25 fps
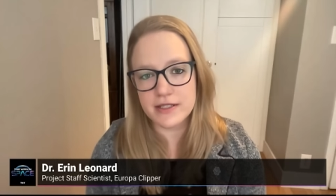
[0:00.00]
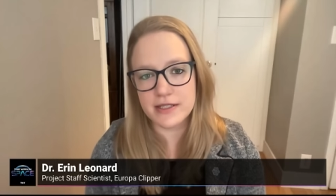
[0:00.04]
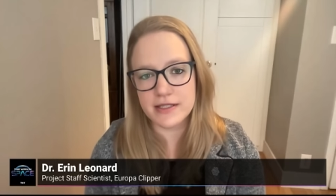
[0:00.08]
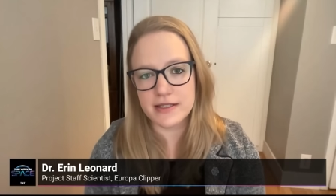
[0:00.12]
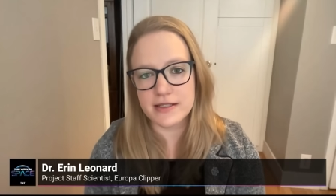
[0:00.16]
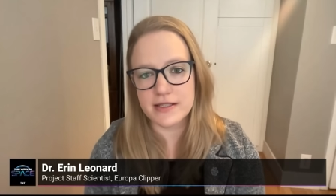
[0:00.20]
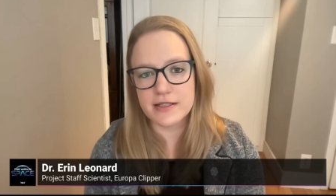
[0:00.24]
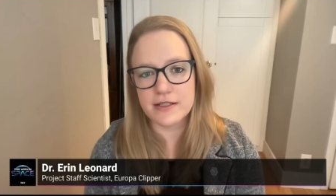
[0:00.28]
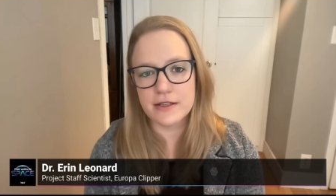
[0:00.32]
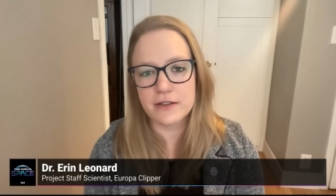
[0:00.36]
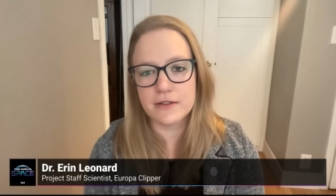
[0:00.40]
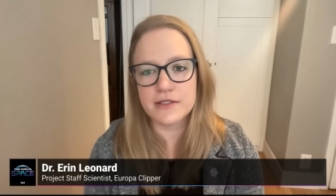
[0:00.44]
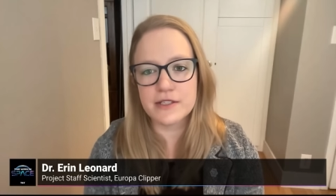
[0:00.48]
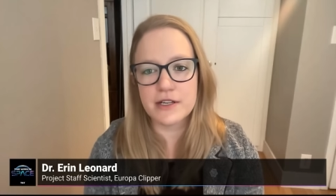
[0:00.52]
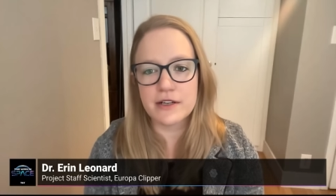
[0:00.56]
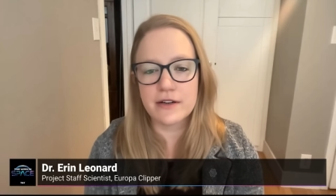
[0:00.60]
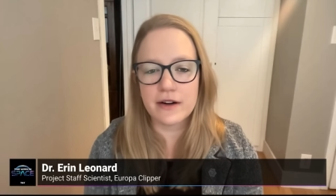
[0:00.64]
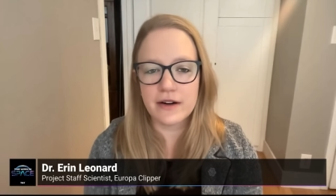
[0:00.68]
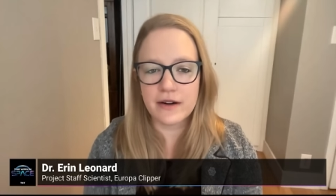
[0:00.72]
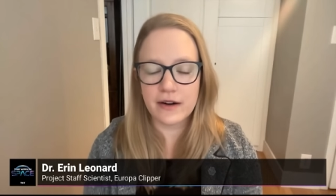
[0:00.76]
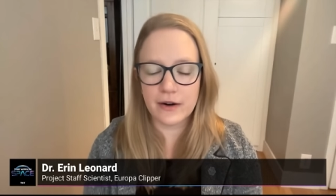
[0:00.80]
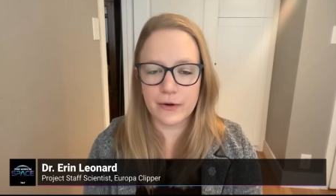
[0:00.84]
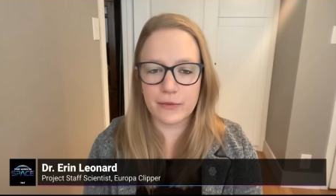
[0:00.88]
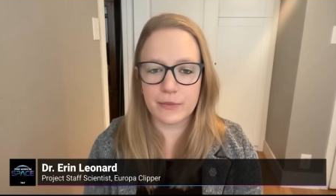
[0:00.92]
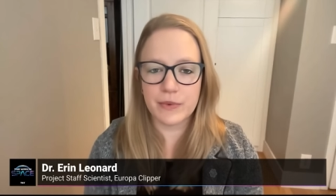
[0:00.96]
And salts
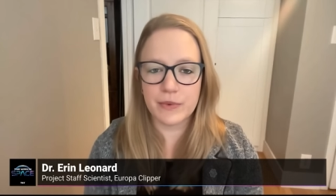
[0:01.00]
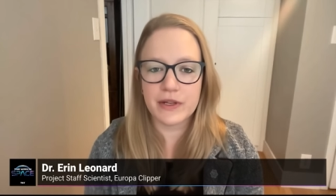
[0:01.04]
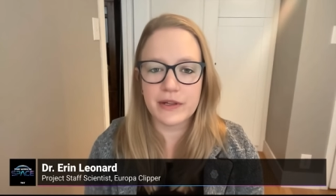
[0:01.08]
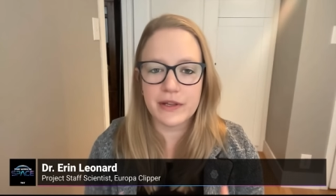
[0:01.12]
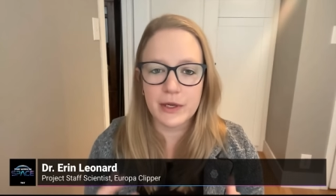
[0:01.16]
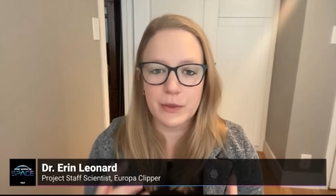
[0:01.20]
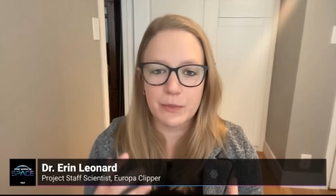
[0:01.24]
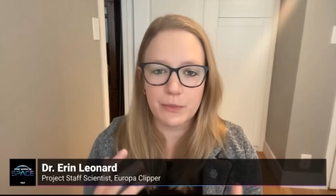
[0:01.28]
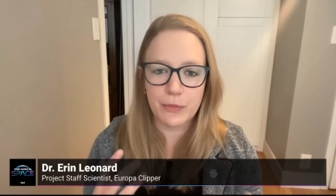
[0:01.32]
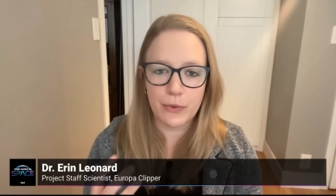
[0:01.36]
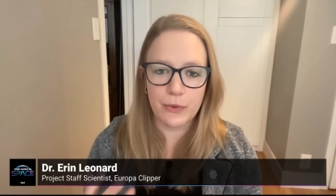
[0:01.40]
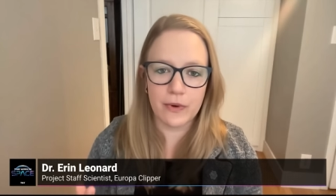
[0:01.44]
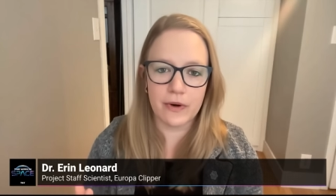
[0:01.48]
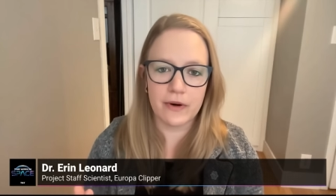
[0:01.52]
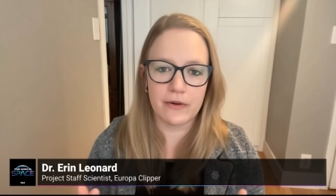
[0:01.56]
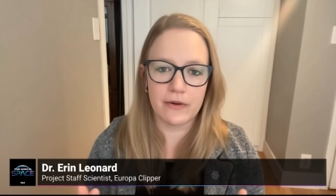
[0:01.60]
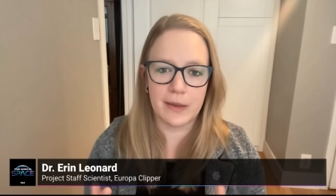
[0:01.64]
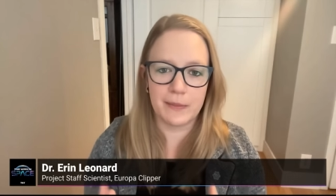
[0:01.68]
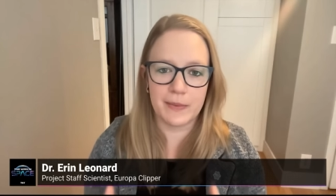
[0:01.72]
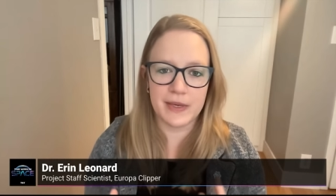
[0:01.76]
are really important, right?